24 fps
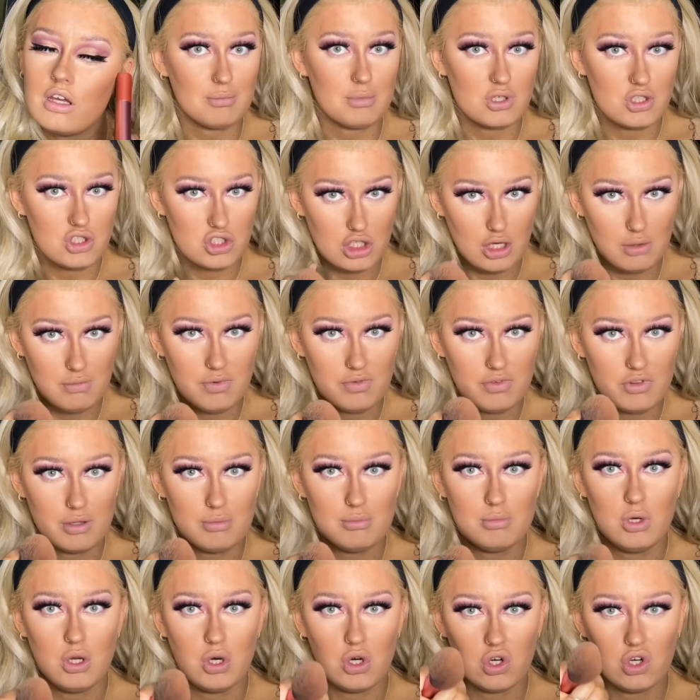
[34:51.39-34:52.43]
Some of them
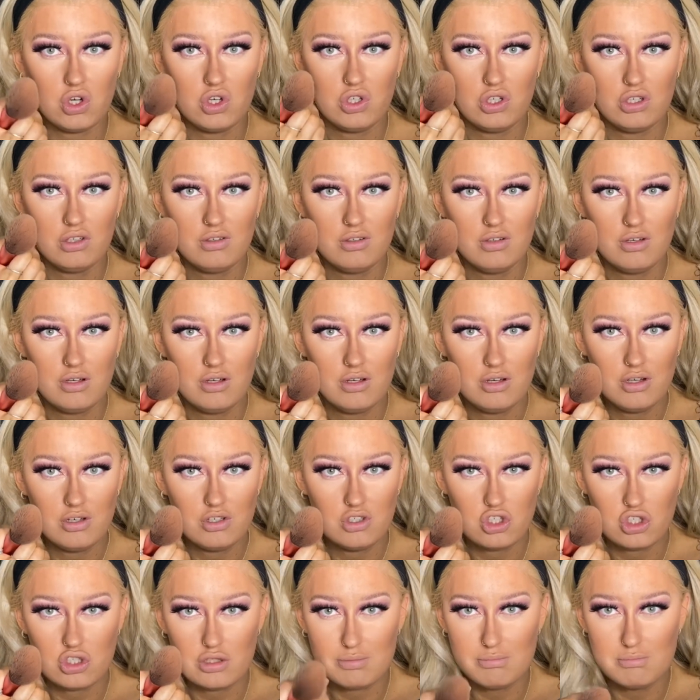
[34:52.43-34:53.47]
look
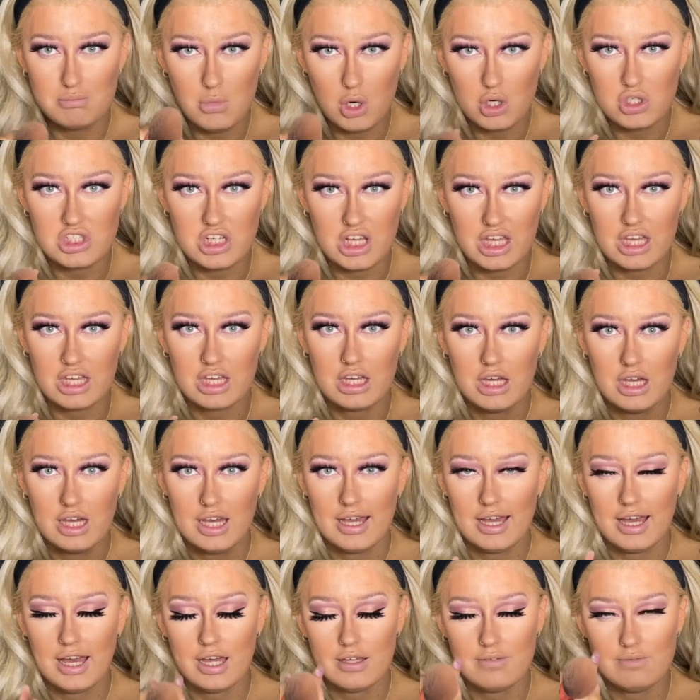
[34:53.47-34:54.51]
just muddy
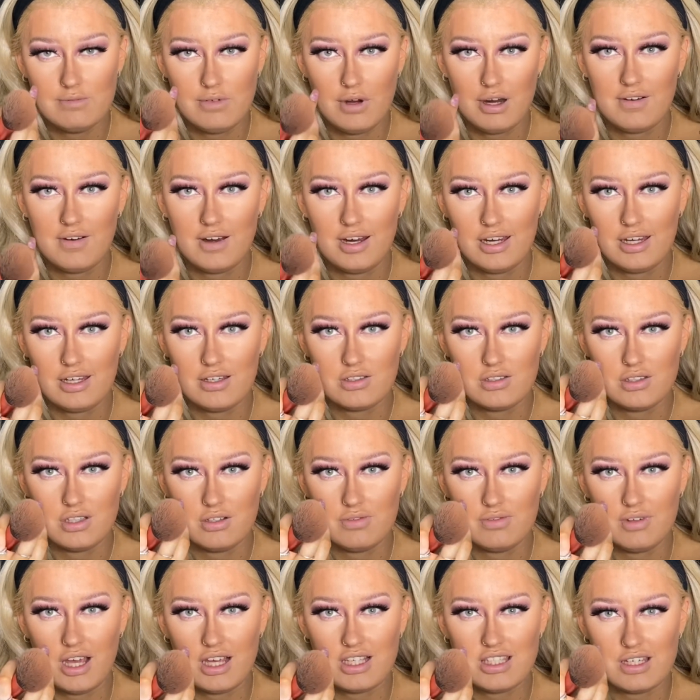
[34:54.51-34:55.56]
and very sort of
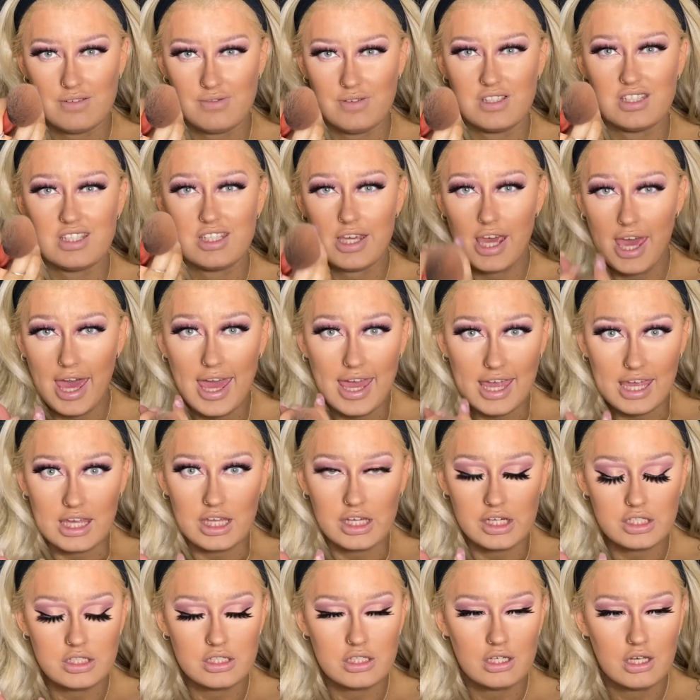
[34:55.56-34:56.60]
as if it's
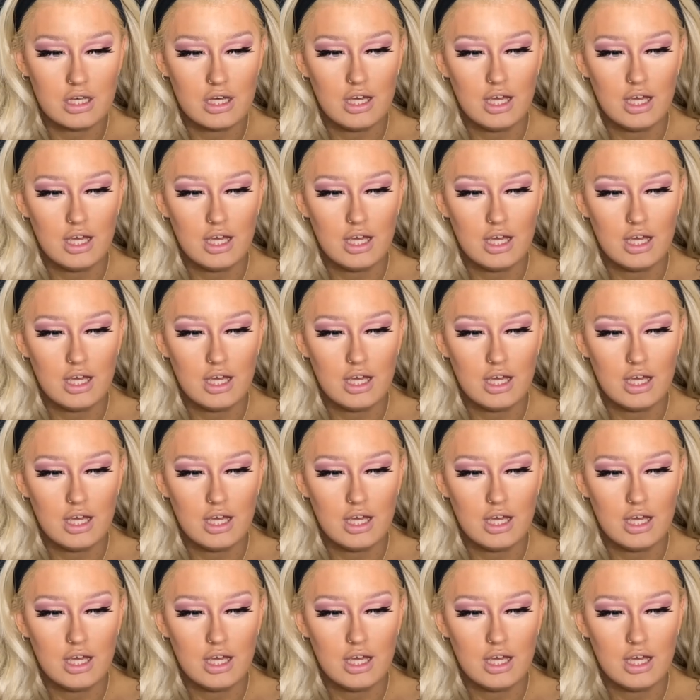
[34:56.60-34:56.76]
caked,